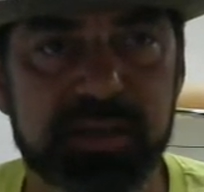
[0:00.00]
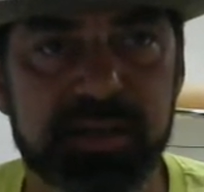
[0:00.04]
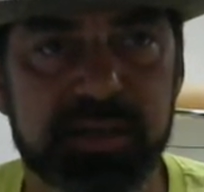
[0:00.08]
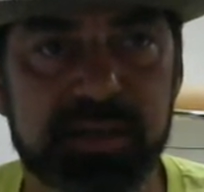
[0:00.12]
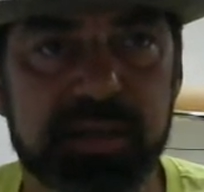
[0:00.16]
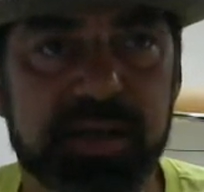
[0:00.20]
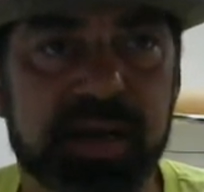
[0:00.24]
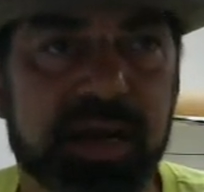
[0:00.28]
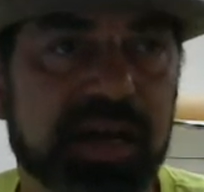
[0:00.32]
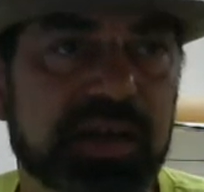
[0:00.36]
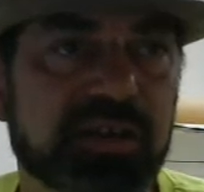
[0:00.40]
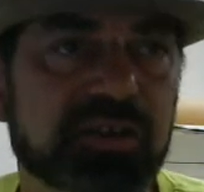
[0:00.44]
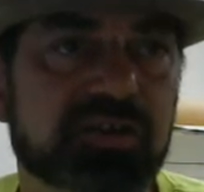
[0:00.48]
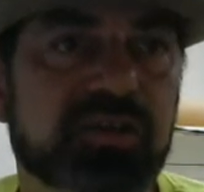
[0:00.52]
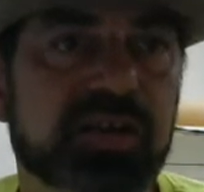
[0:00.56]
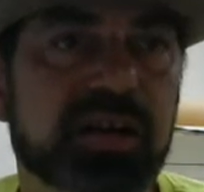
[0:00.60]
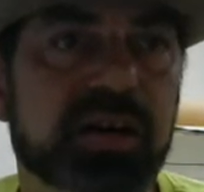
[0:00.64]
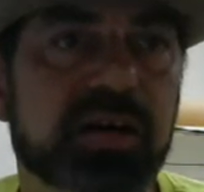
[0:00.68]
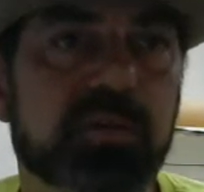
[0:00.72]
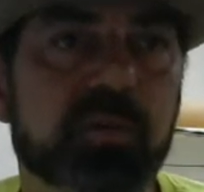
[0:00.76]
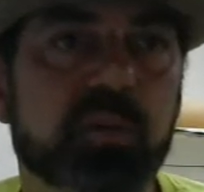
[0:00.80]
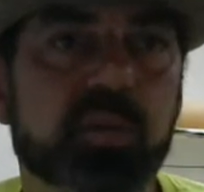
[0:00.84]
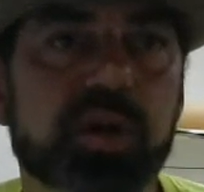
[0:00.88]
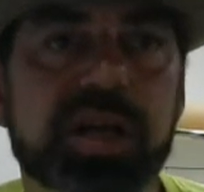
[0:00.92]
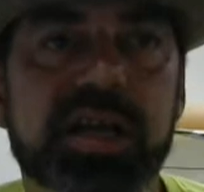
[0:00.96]
And I used to
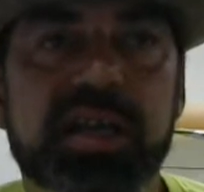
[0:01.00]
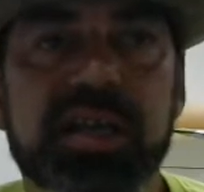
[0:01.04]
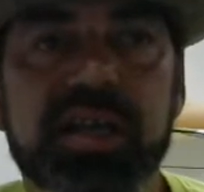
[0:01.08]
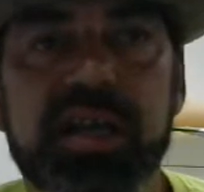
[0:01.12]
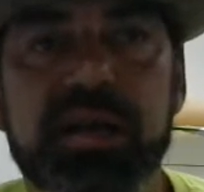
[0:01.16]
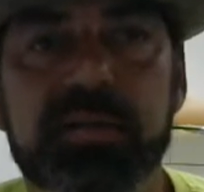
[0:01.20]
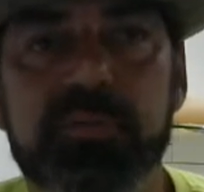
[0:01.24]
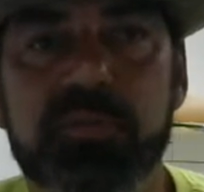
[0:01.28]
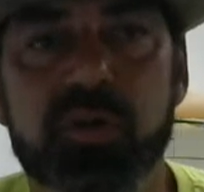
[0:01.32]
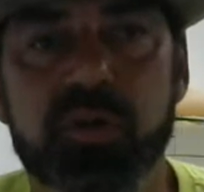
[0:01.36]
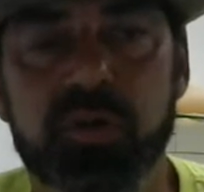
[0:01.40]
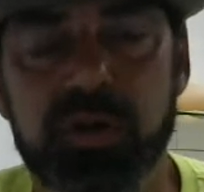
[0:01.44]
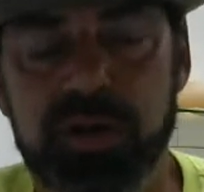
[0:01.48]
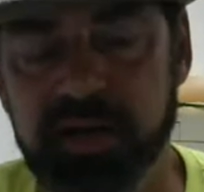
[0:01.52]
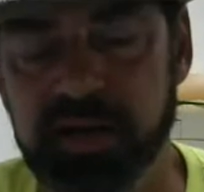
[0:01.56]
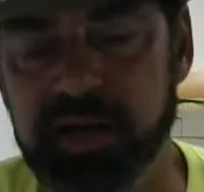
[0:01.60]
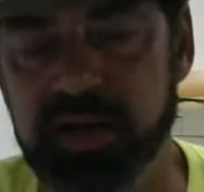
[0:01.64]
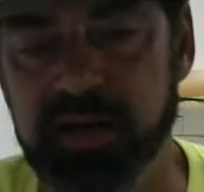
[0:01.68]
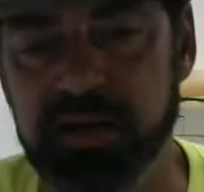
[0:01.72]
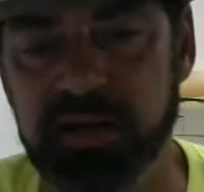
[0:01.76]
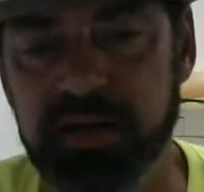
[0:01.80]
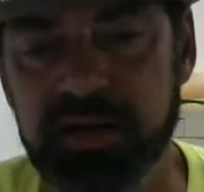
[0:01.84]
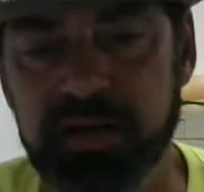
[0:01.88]
tell him we can get more than that.